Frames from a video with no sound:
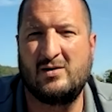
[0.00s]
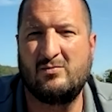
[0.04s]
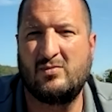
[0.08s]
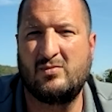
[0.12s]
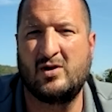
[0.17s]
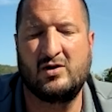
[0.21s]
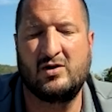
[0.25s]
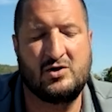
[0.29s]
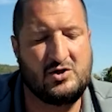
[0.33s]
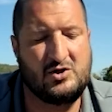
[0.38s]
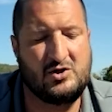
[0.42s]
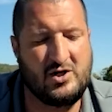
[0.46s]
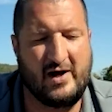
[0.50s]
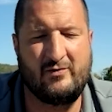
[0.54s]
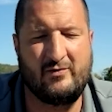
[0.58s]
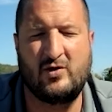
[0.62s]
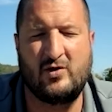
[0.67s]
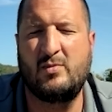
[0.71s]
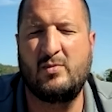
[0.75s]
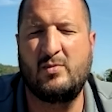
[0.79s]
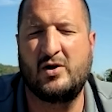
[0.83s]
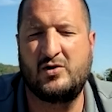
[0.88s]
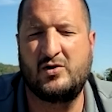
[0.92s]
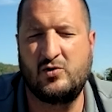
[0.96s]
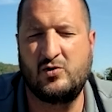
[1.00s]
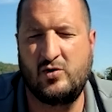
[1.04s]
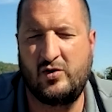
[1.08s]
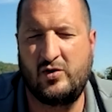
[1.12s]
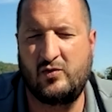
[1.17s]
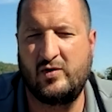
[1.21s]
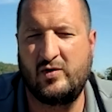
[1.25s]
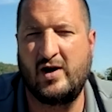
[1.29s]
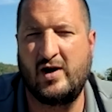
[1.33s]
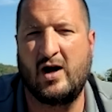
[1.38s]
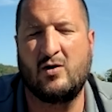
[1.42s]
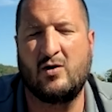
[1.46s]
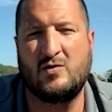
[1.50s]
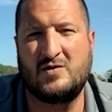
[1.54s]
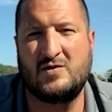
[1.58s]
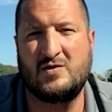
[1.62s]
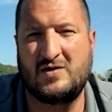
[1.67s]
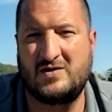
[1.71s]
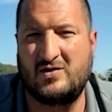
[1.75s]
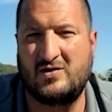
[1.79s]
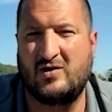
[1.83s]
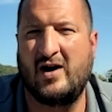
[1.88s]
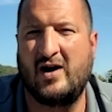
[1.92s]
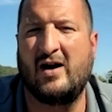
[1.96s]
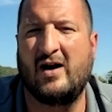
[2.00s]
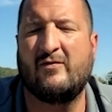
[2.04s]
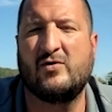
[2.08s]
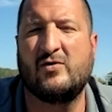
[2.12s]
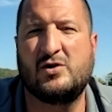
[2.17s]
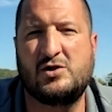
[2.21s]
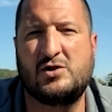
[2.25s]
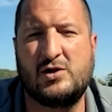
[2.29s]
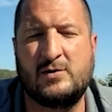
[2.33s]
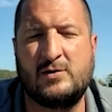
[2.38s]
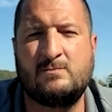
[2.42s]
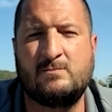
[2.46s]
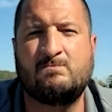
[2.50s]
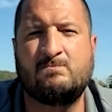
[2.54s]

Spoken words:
But generally, about 2 to 3 hours is your average.